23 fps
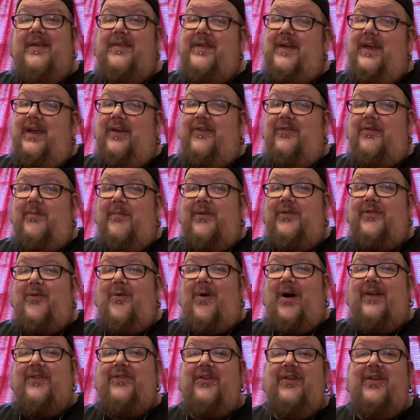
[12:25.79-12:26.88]
thank you so much for
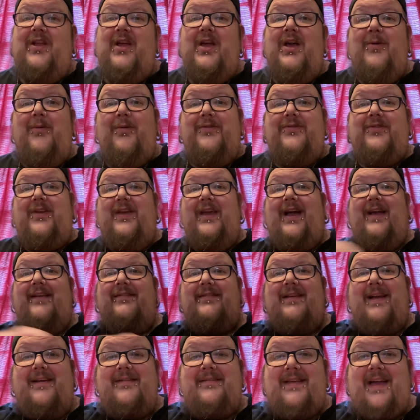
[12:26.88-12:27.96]
watching. We'll see you guys
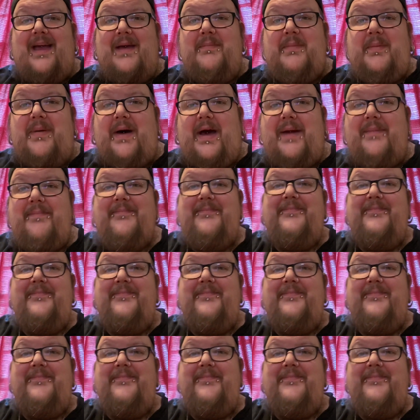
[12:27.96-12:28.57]
next time. Bye-bye.